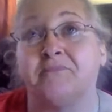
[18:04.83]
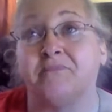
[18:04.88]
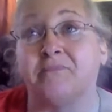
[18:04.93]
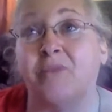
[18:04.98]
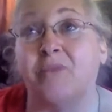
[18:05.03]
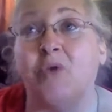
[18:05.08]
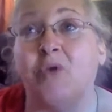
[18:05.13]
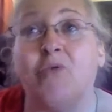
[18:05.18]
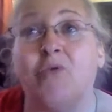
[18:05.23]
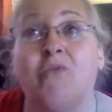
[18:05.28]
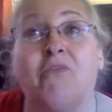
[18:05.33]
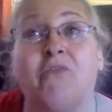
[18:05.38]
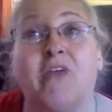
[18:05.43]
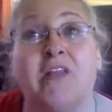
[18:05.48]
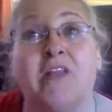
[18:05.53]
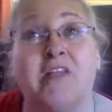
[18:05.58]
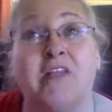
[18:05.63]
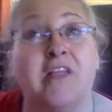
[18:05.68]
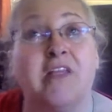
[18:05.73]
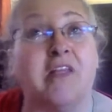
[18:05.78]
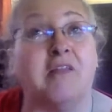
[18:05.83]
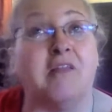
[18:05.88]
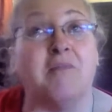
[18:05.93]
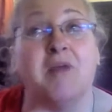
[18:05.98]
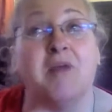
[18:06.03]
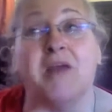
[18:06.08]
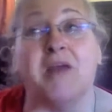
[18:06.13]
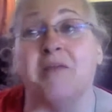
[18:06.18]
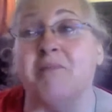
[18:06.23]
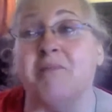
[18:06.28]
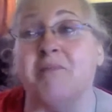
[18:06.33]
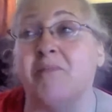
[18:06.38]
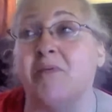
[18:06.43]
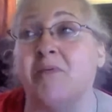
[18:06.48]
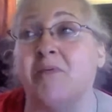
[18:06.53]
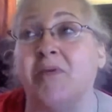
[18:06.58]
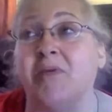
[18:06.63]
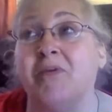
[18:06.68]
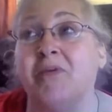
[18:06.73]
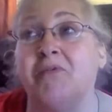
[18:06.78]
No offense to anybody,
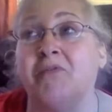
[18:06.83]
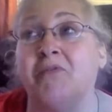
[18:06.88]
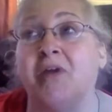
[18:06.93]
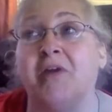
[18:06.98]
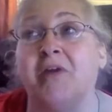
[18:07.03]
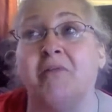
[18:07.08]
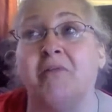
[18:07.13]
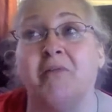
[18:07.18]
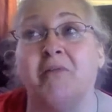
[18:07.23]
but we were driving